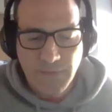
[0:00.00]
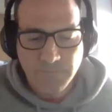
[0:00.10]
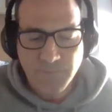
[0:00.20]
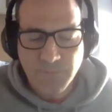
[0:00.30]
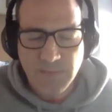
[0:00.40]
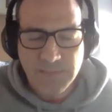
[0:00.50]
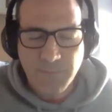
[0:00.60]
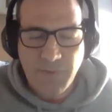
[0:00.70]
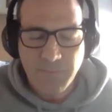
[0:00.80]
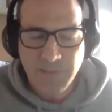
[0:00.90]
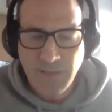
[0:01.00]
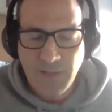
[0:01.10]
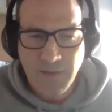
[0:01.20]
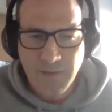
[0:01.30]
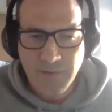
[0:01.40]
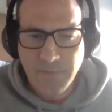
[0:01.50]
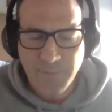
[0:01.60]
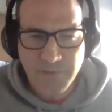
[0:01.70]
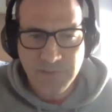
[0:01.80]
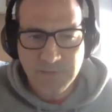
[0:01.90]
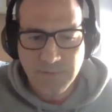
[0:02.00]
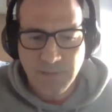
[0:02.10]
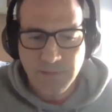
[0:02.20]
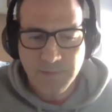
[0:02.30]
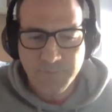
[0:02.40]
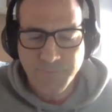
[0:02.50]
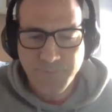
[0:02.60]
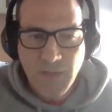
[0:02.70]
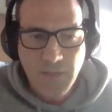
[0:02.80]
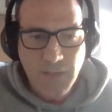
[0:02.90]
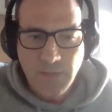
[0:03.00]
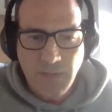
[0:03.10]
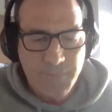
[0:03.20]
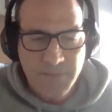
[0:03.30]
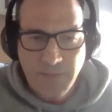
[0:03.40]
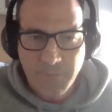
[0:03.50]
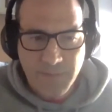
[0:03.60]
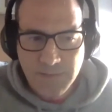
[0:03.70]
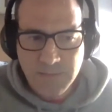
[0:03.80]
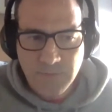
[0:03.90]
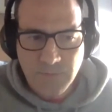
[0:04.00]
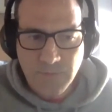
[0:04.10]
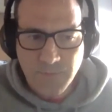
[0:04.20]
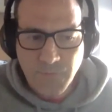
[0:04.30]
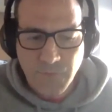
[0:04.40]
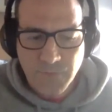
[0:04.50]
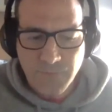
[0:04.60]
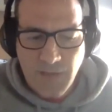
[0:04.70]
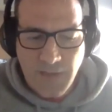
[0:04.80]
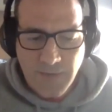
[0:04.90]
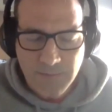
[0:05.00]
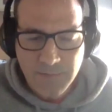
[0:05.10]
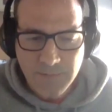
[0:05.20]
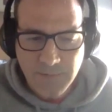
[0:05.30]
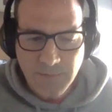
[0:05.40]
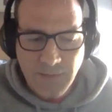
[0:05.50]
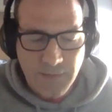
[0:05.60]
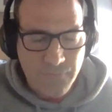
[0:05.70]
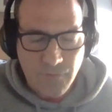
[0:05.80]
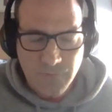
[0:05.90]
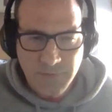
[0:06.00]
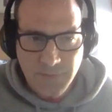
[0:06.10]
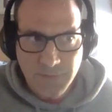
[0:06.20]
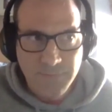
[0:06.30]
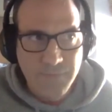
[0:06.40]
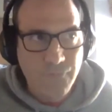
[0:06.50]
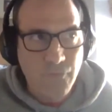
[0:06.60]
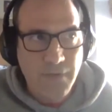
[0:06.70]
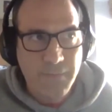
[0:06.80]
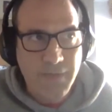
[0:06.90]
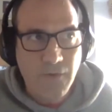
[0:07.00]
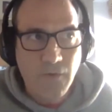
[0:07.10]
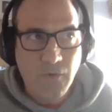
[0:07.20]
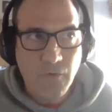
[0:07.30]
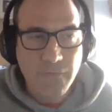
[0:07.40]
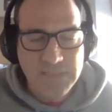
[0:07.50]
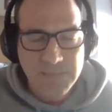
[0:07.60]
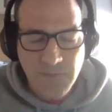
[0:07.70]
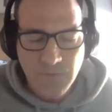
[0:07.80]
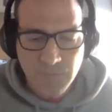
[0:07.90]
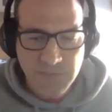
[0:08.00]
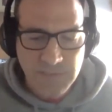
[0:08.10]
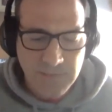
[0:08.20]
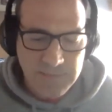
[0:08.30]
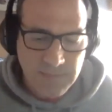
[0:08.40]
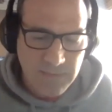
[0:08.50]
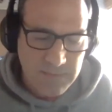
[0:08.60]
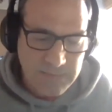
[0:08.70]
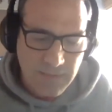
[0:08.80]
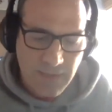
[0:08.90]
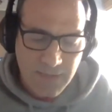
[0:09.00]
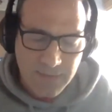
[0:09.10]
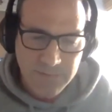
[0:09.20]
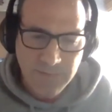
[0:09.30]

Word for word: um, is the public health emergent um, epidemics or you know act I forgot the, the full name now, or the Civil Contingencies Act,